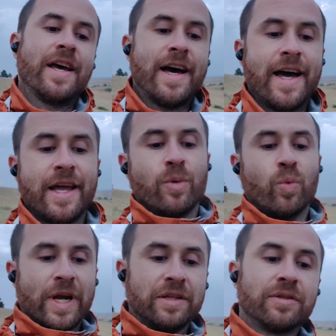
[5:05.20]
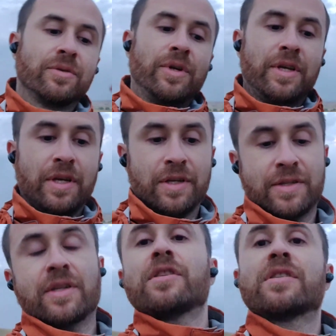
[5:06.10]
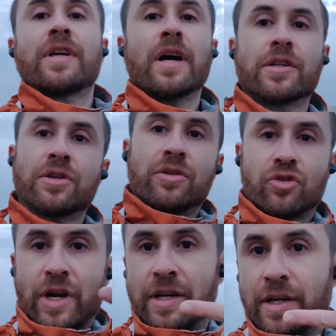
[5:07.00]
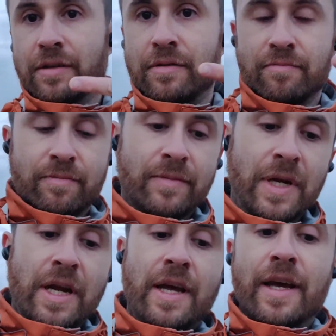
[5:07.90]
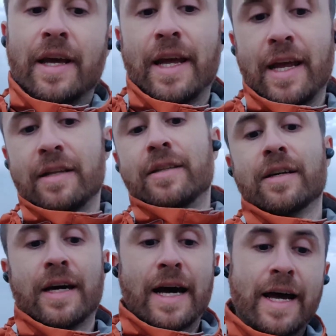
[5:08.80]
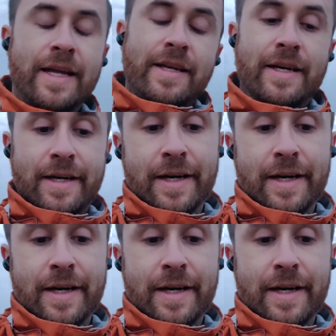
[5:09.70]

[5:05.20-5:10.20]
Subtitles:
I went to his structured training, and I